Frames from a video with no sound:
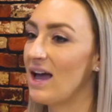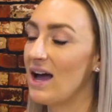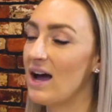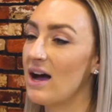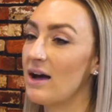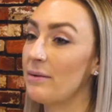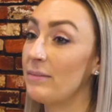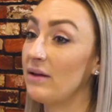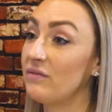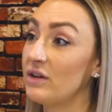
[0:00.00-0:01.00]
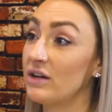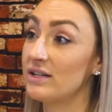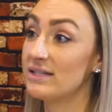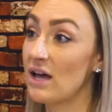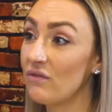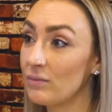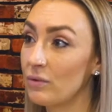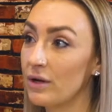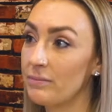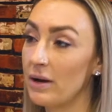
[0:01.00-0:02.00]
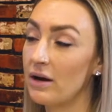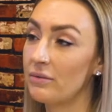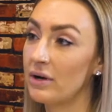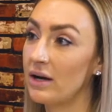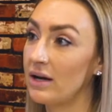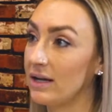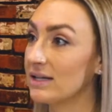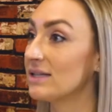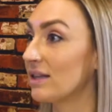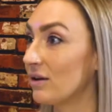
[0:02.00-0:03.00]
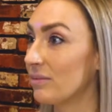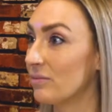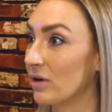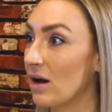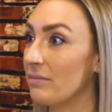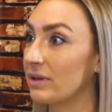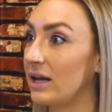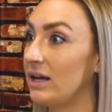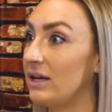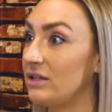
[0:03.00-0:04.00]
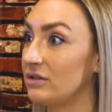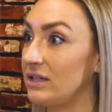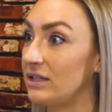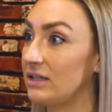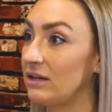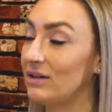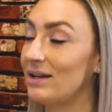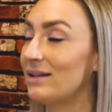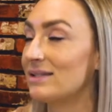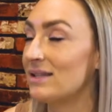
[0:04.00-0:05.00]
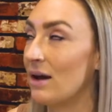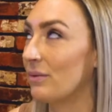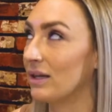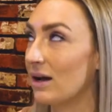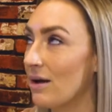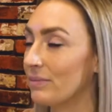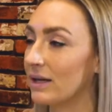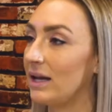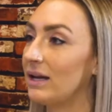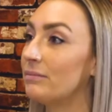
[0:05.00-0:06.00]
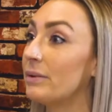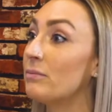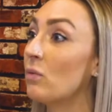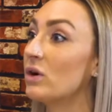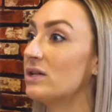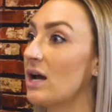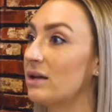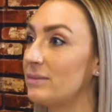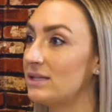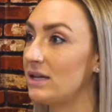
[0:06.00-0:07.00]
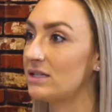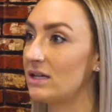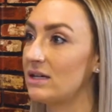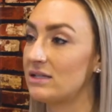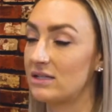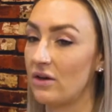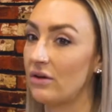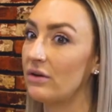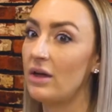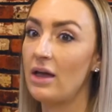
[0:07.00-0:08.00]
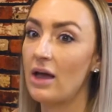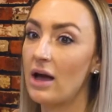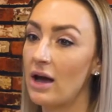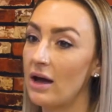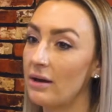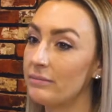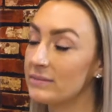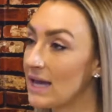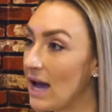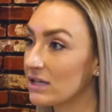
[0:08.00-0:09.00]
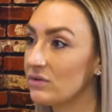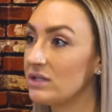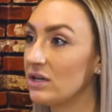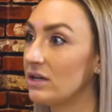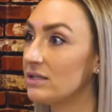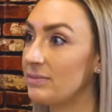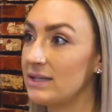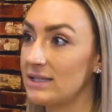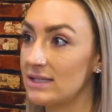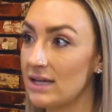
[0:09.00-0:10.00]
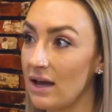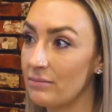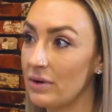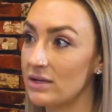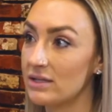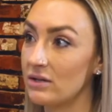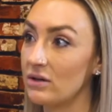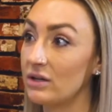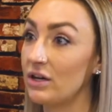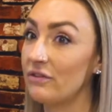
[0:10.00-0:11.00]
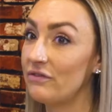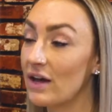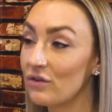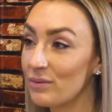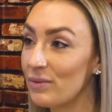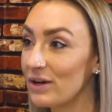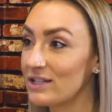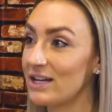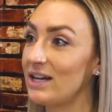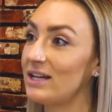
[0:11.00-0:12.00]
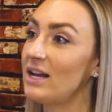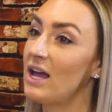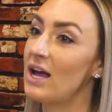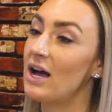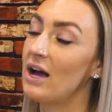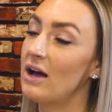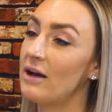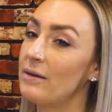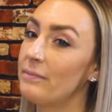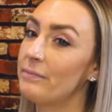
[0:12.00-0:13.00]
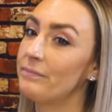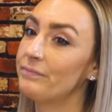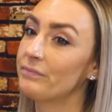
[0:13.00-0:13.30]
um, if you're a self-employed borrower it gets a little bit more complicated you'll need and, and not really complicated but more documentation so um, tax returns business and personal your federal portion um,